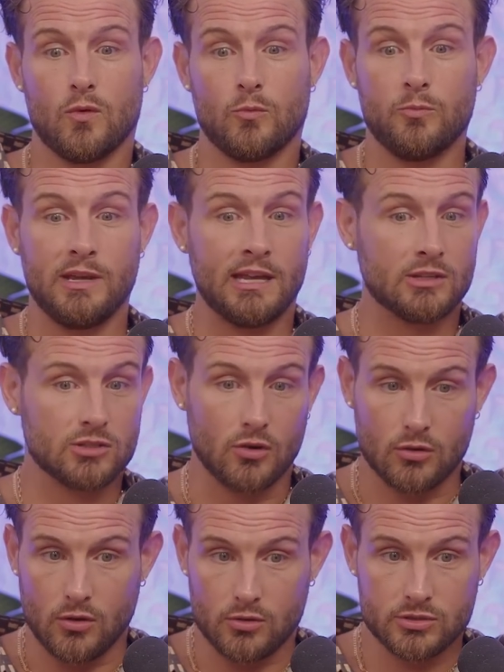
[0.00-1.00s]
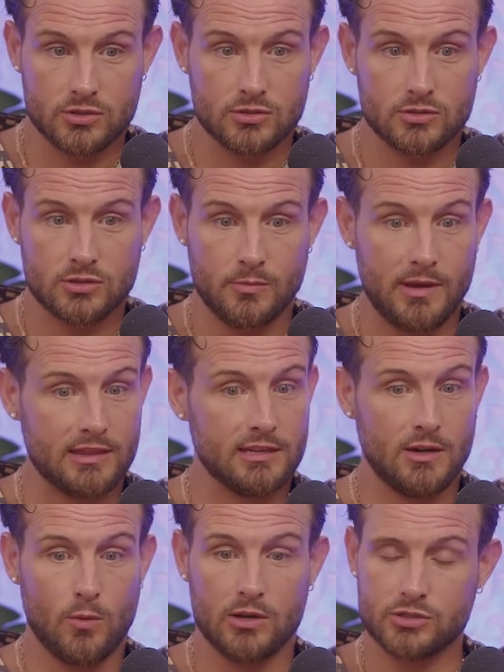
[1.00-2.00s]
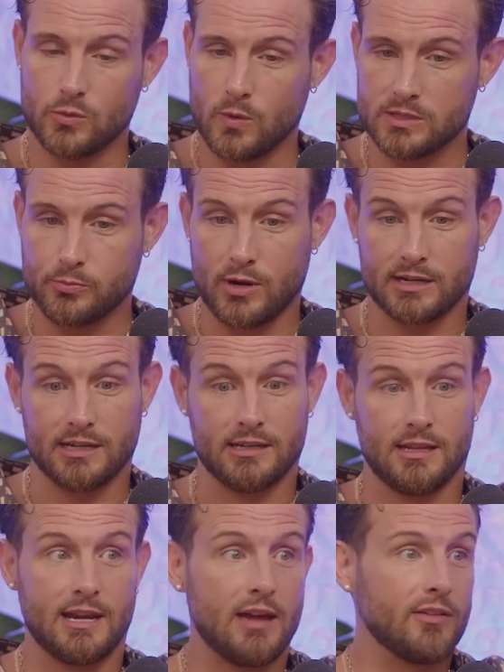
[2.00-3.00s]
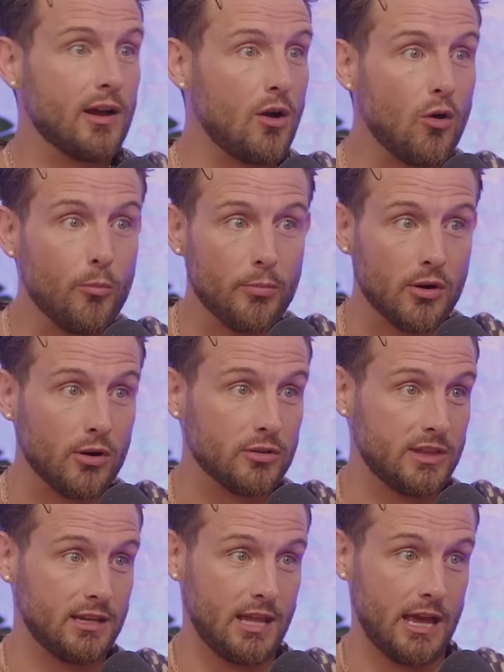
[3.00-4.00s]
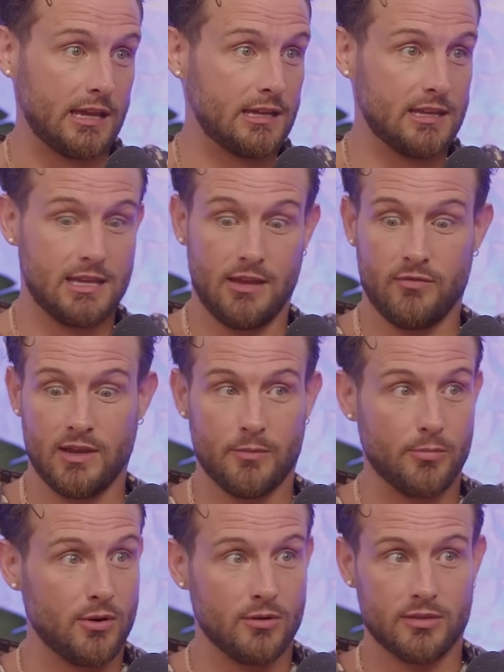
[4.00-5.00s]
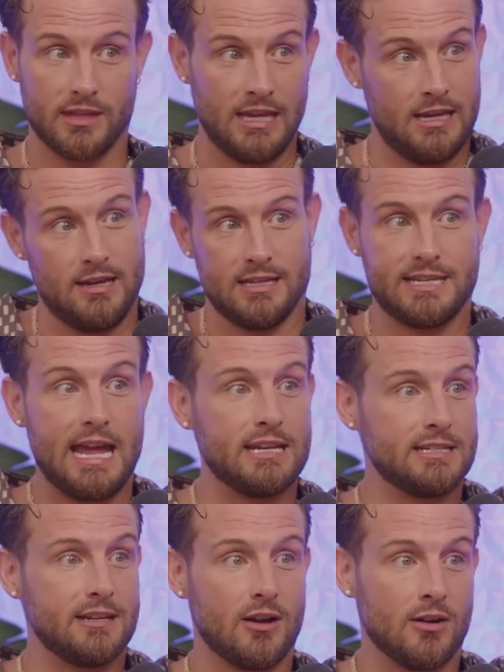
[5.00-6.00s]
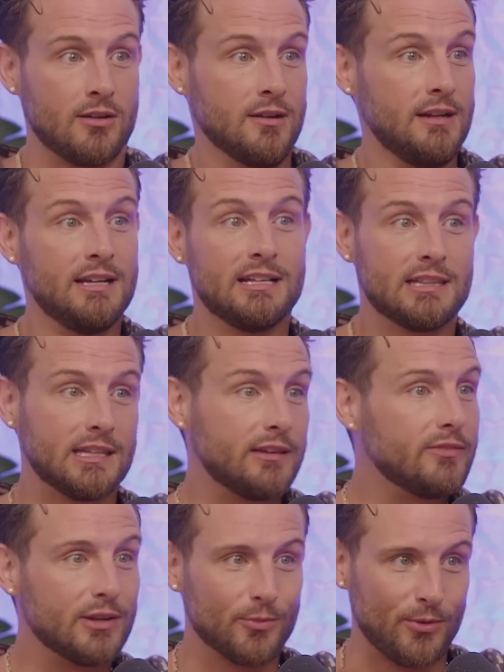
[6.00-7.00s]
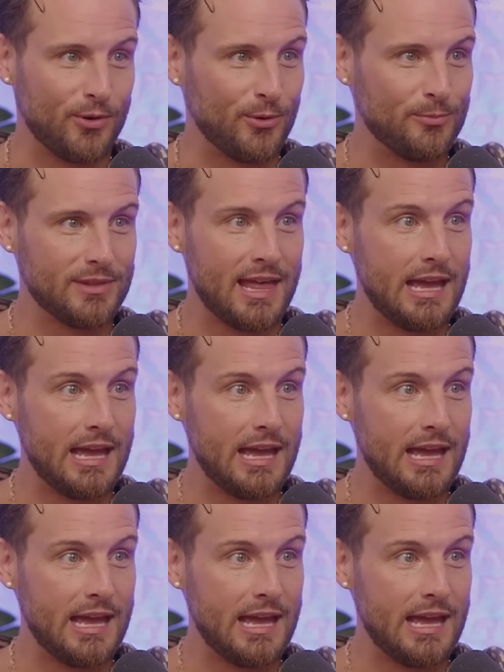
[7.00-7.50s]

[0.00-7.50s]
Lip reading: being so close to Bethany while she was pregnant and then having a home birth and like giving birth in a tent in our living room. Like,